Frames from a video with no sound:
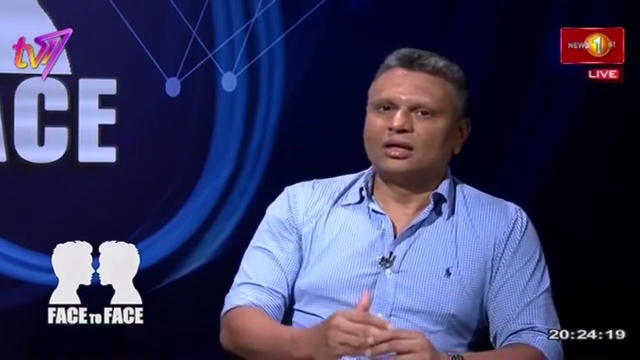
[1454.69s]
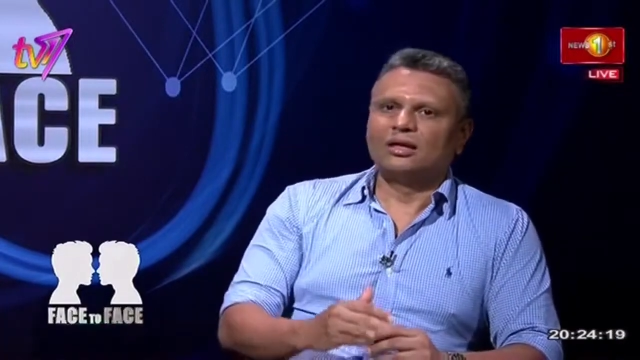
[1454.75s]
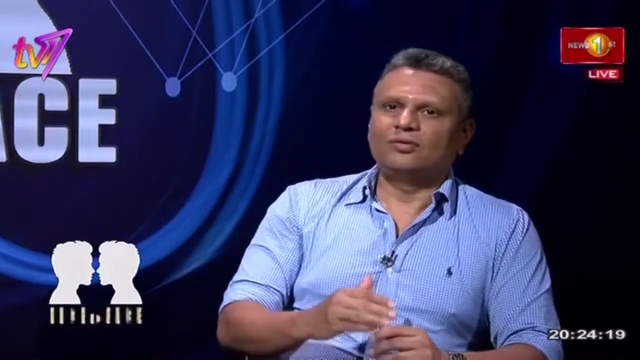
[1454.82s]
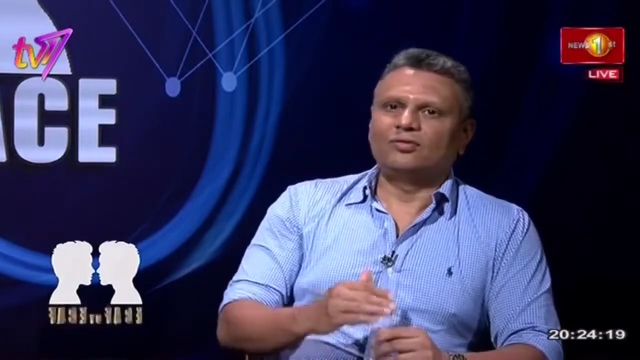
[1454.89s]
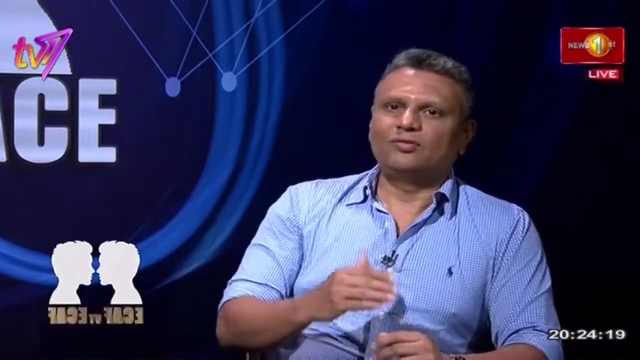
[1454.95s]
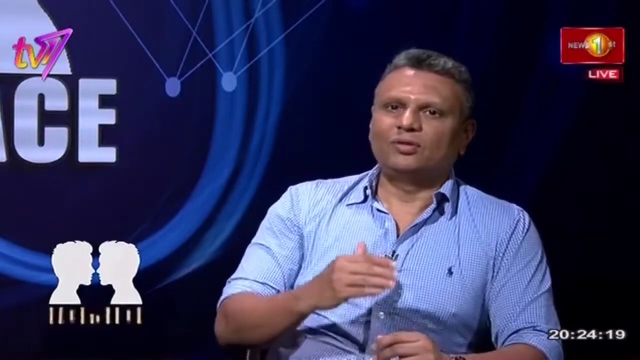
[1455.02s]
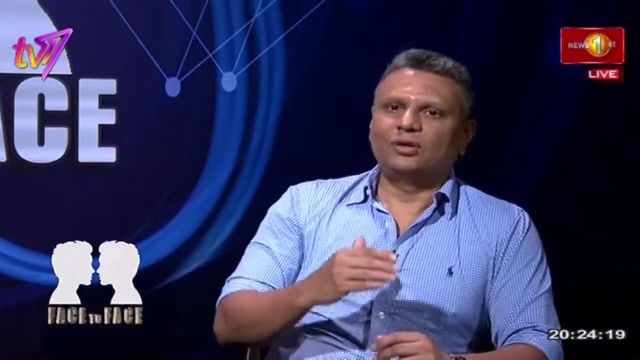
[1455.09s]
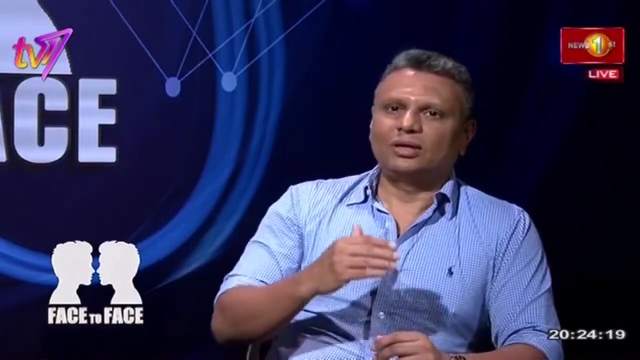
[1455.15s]

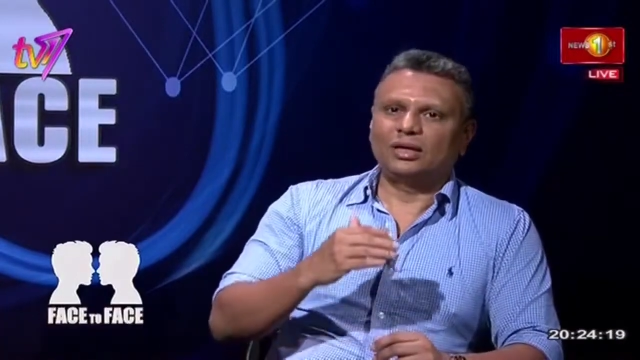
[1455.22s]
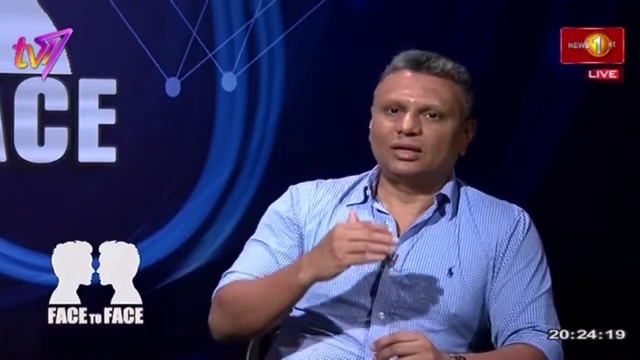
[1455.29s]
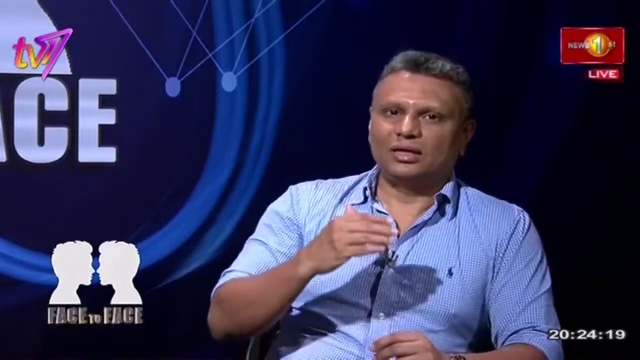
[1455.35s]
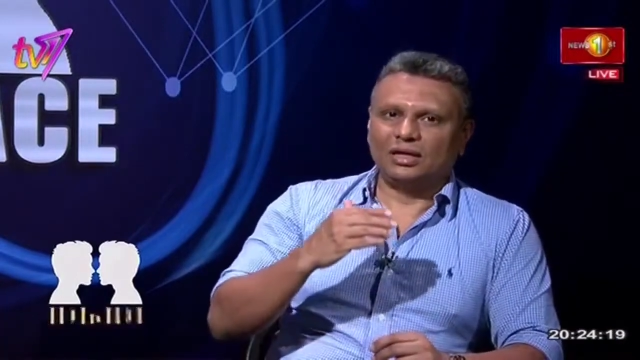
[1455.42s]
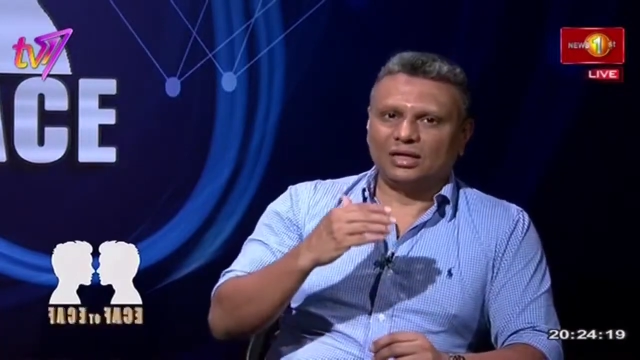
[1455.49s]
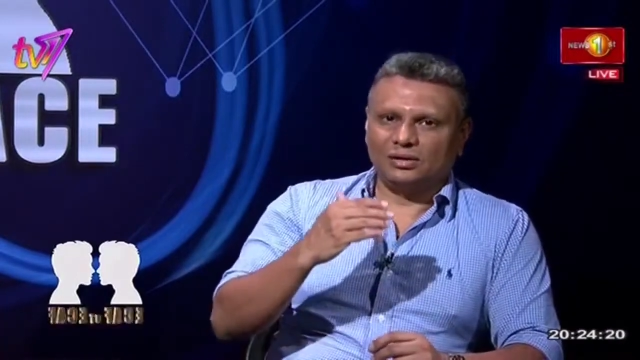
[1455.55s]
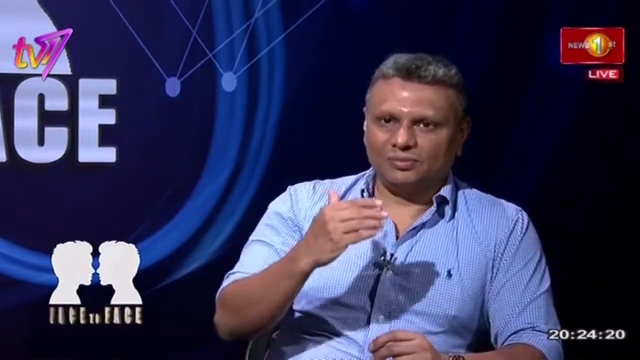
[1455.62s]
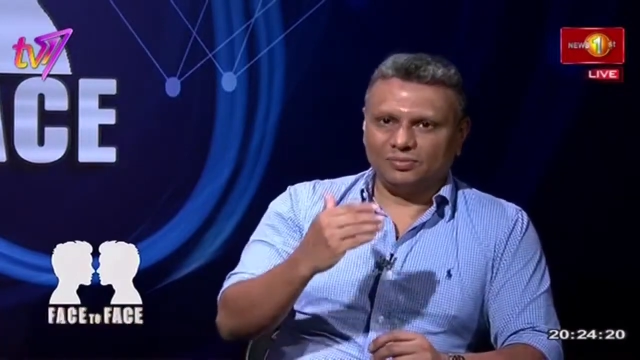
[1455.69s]
if we can
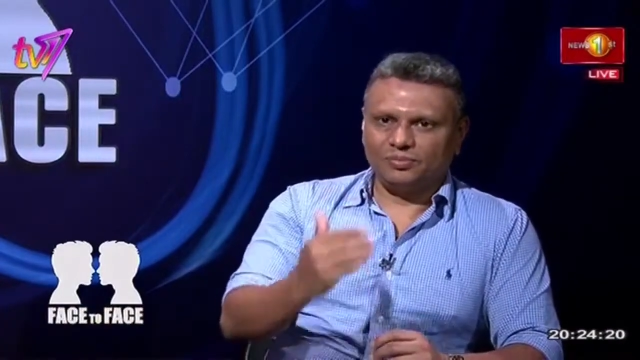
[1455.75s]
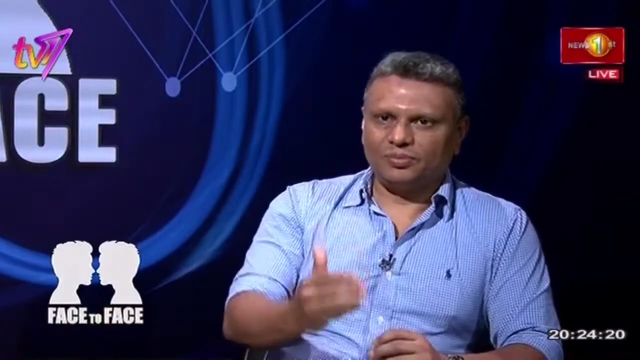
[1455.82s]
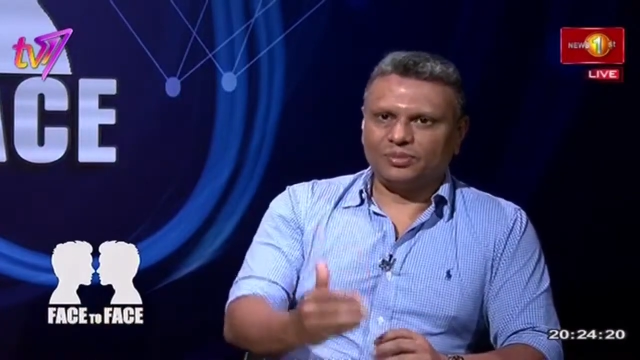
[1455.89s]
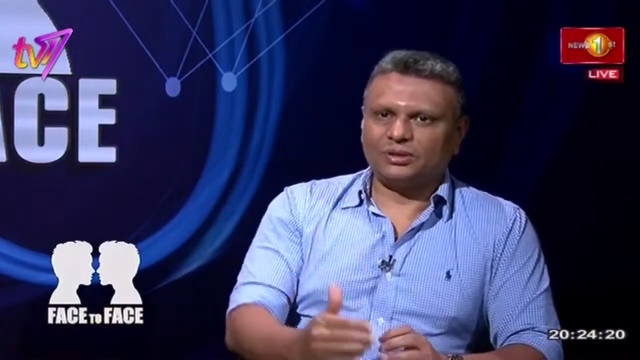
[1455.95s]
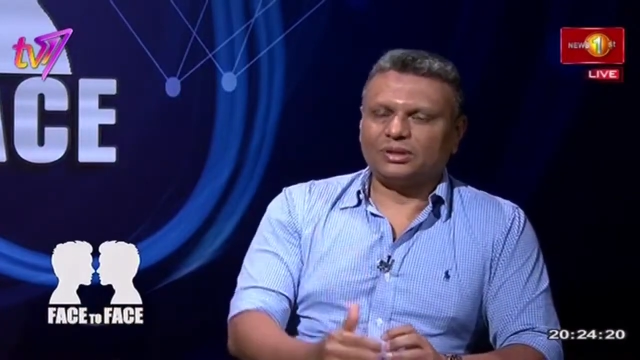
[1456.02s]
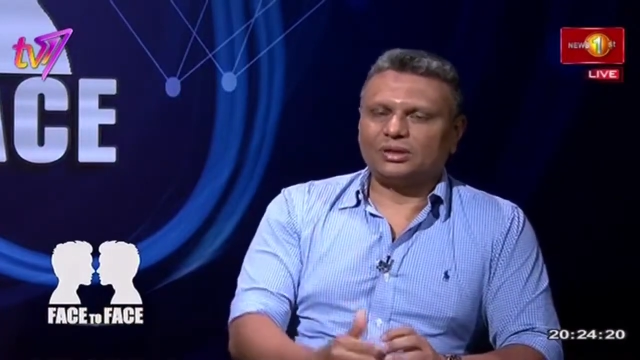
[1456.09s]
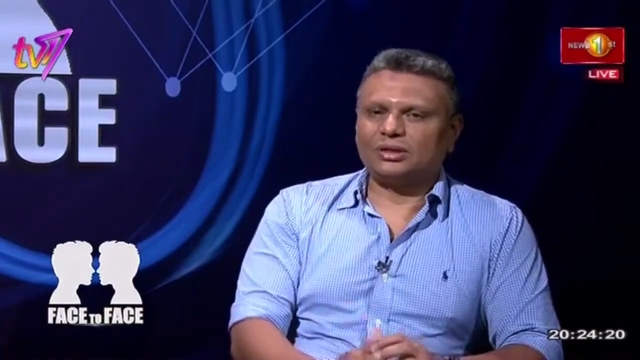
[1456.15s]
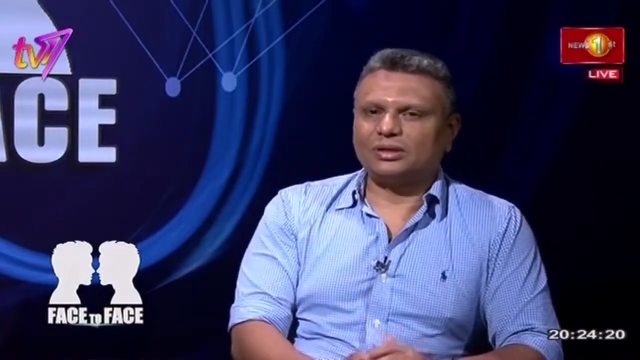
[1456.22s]
help
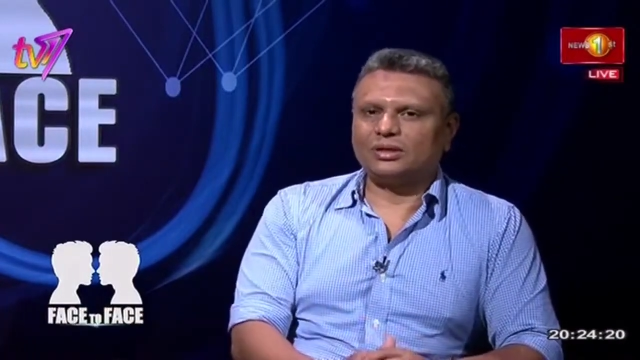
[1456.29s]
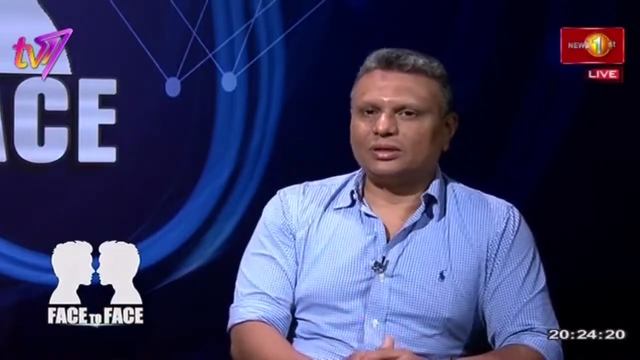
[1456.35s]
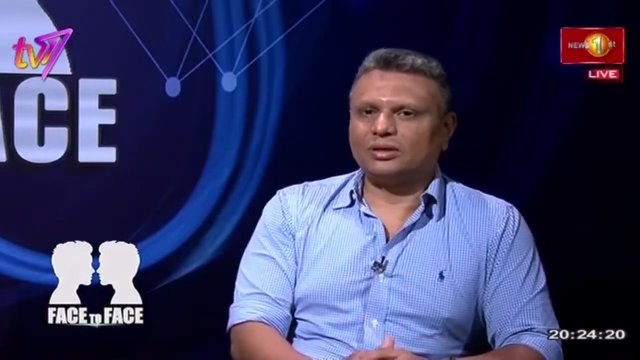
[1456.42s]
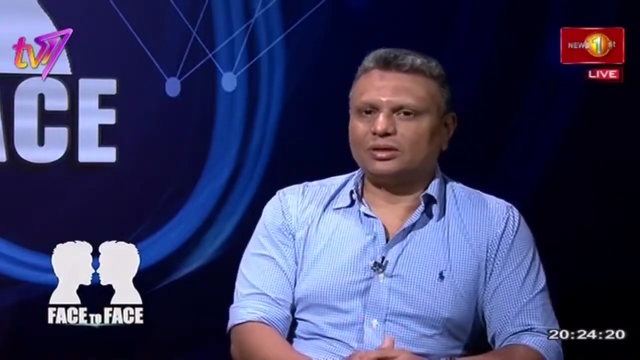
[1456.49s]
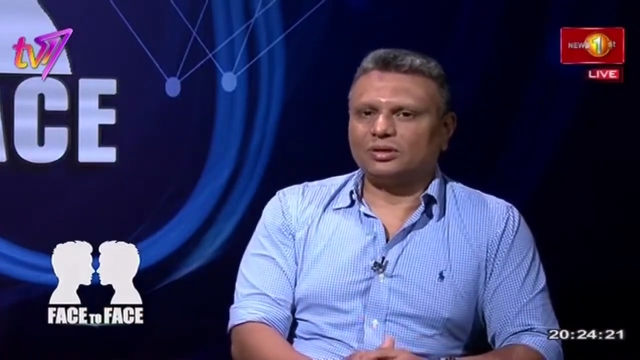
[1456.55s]
the